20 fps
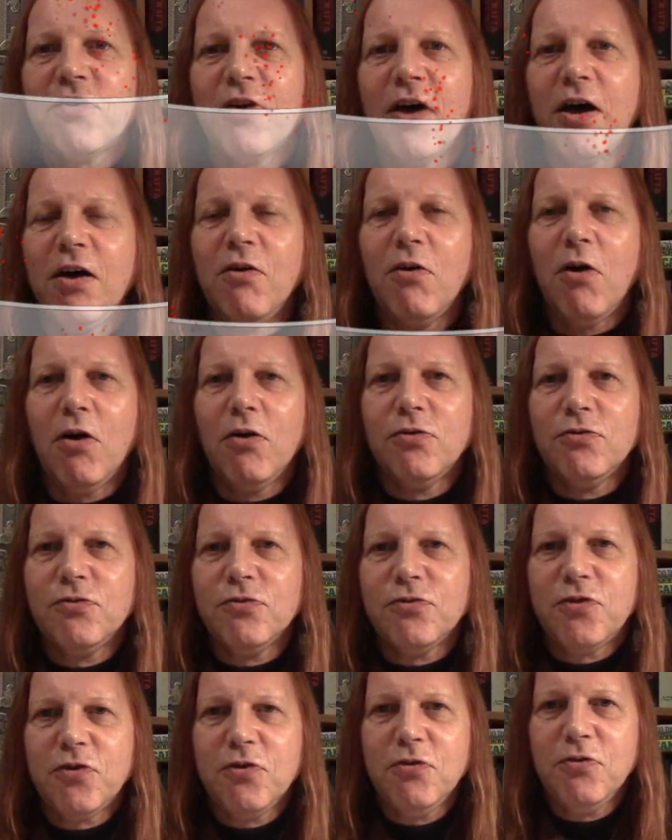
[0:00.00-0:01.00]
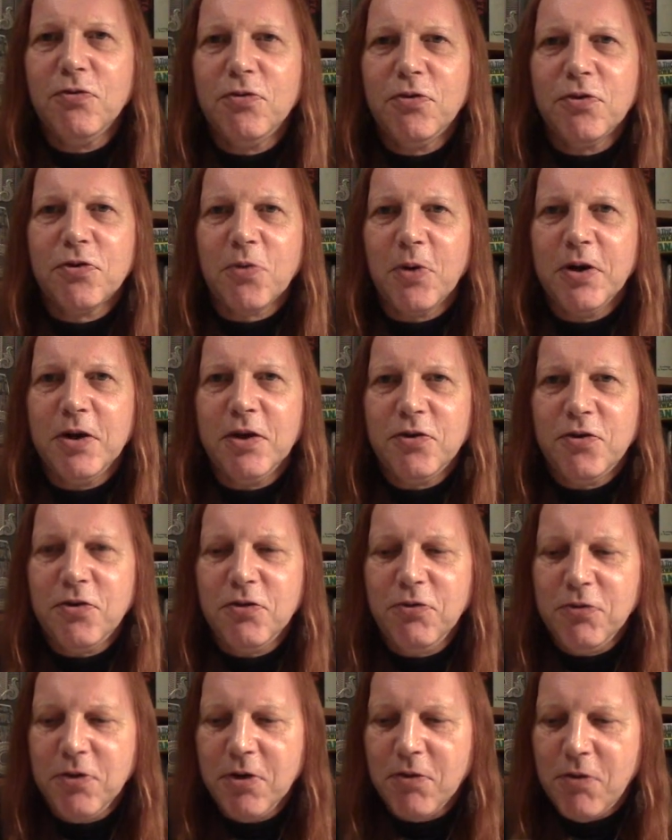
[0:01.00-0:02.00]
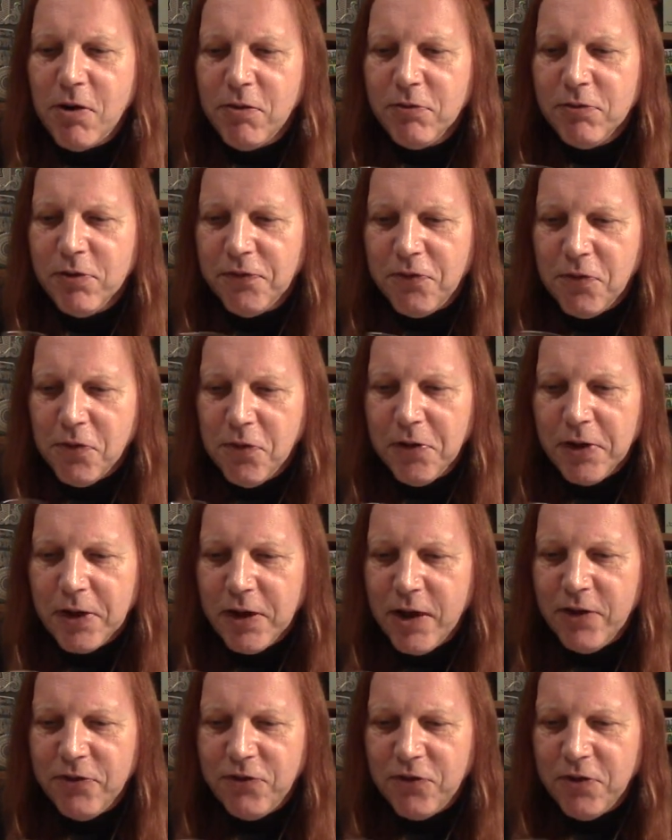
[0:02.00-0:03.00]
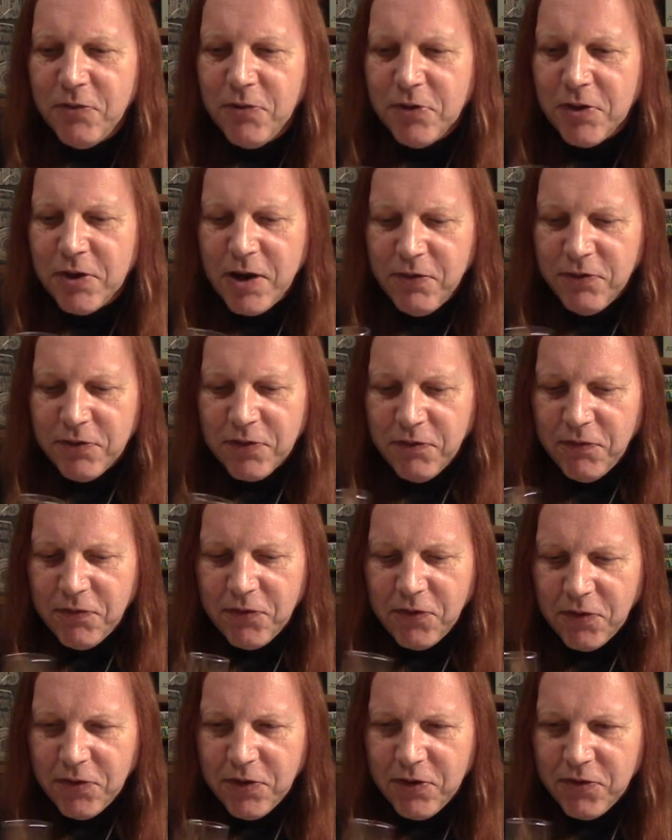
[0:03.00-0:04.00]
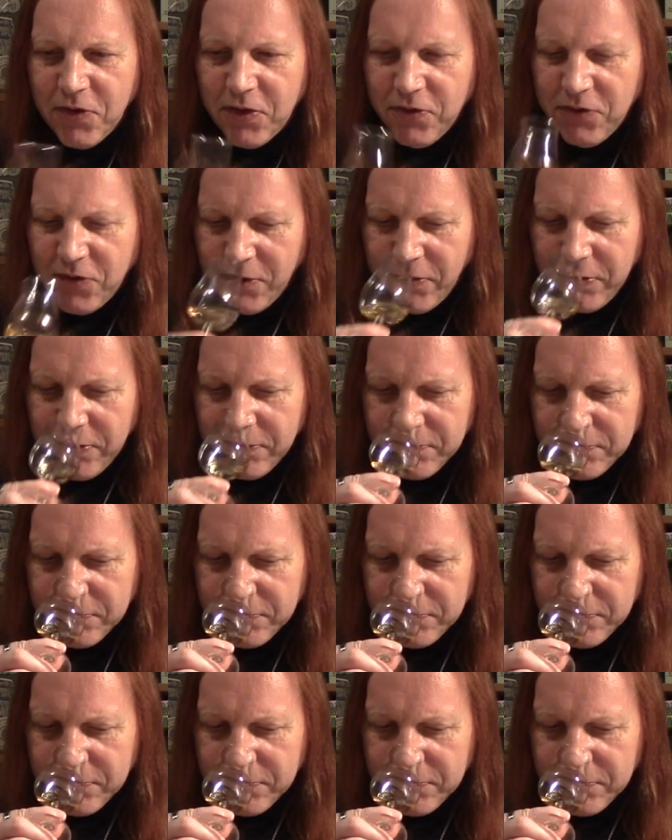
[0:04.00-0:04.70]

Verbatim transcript: so on to the twenty-two year old Laphroaig. Let's see what the nose gives us on this end, shall we?